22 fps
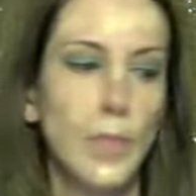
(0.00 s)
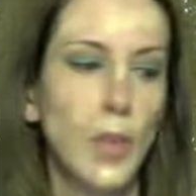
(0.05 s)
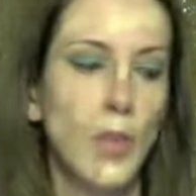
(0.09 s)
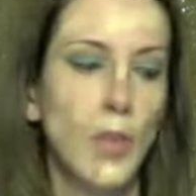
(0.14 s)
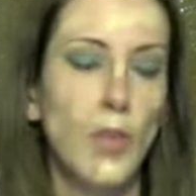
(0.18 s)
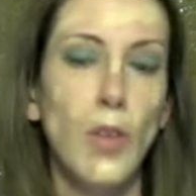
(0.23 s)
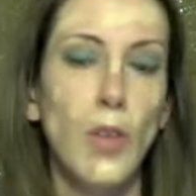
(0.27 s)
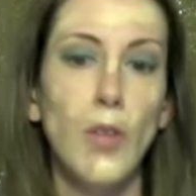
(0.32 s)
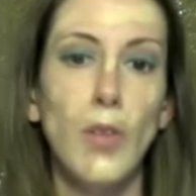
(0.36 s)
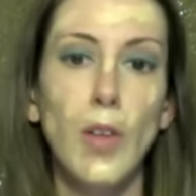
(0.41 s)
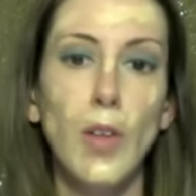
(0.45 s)
If
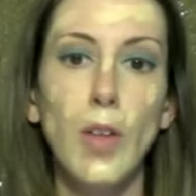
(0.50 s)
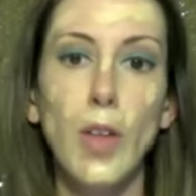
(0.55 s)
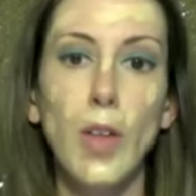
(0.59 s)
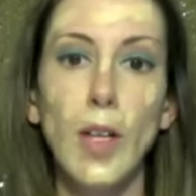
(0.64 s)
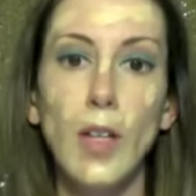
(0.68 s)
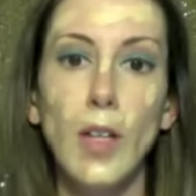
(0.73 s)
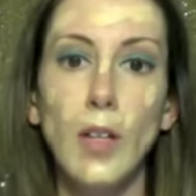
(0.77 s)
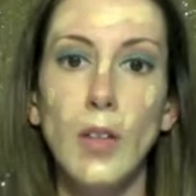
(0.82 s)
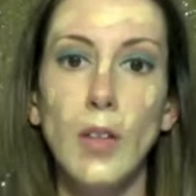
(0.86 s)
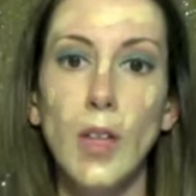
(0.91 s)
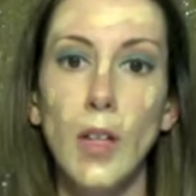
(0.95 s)
you feel like
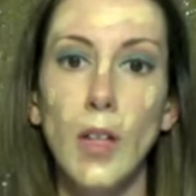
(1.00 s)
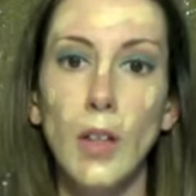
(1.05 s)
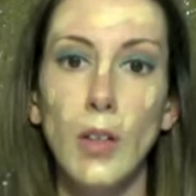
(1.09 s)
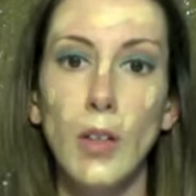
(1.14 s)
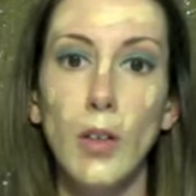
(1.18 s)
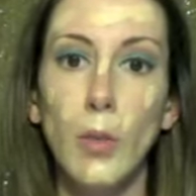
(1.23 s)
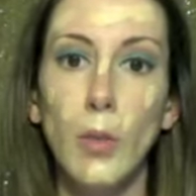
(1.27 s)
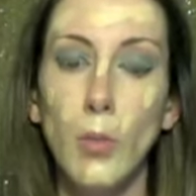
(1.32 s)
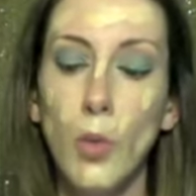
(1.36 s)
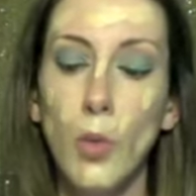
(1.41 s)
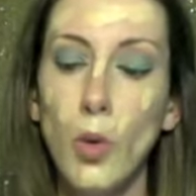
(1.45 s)
you need a
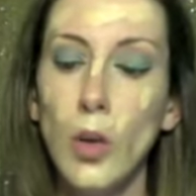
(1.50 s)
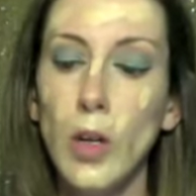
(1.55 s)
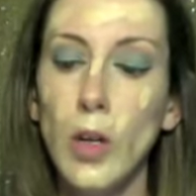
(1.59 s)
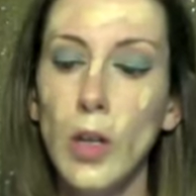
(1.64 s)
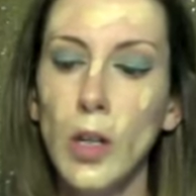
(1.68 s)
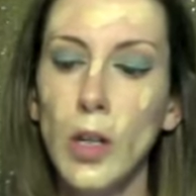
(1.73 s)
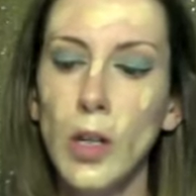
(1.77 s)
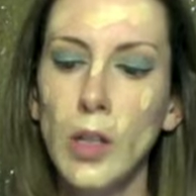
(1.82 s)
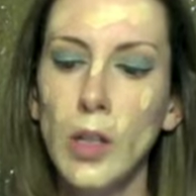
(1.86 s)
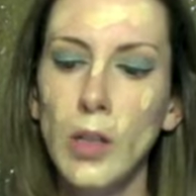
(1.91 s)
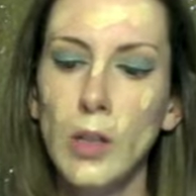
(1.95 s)
little
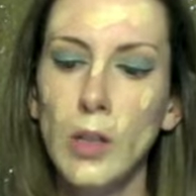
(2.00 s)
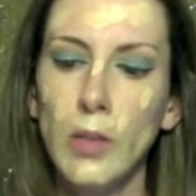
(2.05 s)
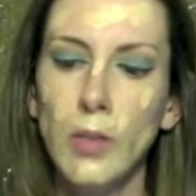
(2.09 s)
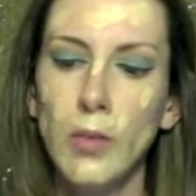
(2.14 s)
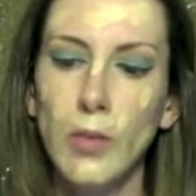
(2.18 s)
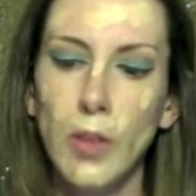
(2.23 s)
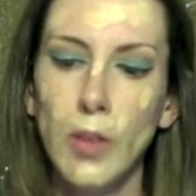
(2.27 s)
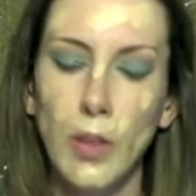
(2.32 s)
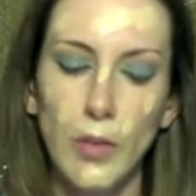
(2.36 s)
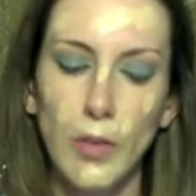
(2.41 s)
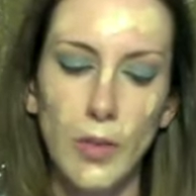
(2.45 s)
more,
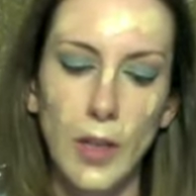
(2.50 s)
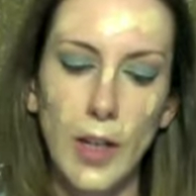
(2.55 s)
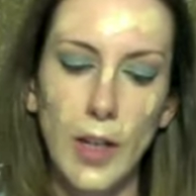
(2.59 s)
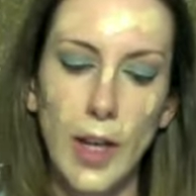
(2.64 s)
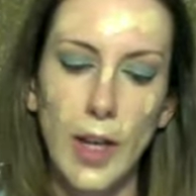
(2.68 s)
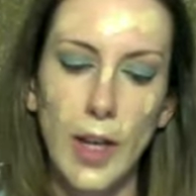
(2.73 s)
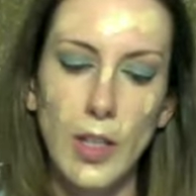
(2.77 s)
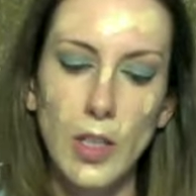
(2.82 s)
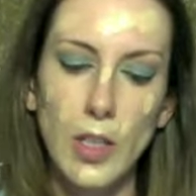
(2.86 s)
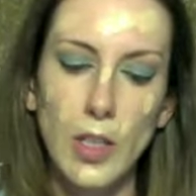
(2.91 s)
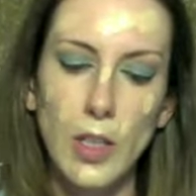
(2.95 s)
feel free to
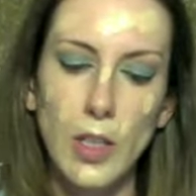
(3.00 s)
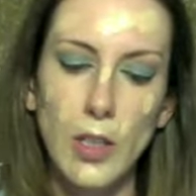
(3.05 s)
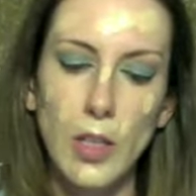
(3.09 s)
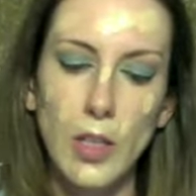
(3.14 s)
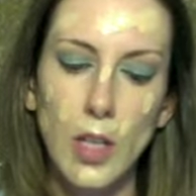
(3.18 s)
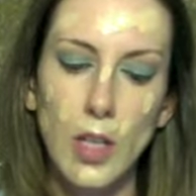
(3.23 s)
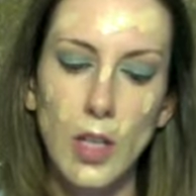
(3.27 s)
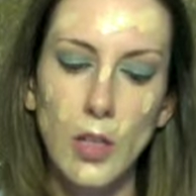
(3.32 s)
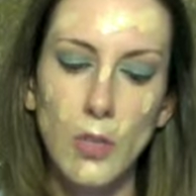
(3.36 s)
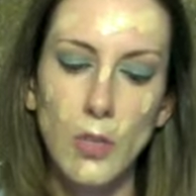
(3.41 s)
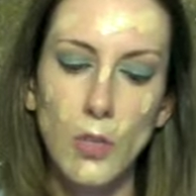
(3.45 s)
add just a
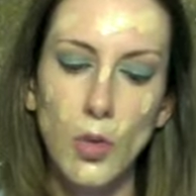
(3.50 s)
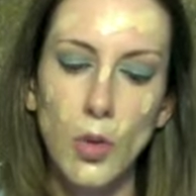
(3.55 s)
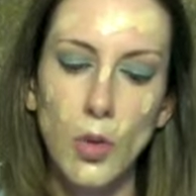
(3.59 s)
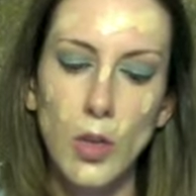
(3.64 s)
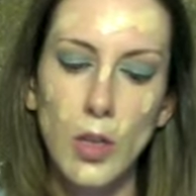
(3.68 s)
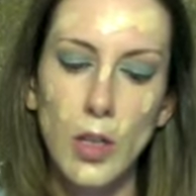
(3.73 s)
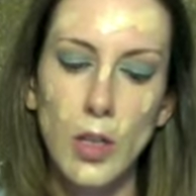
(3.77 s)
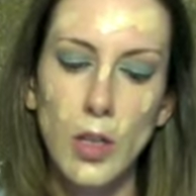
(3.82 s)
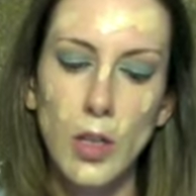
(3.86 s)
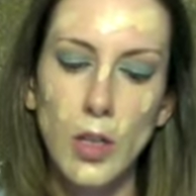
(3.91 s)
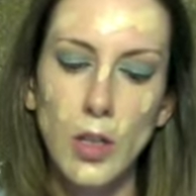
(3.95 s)
touch
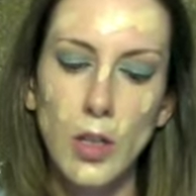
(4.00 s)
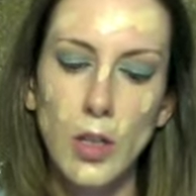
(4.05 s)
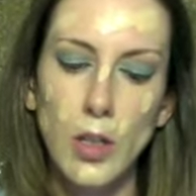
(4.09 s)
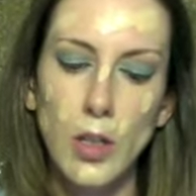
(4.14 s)
more.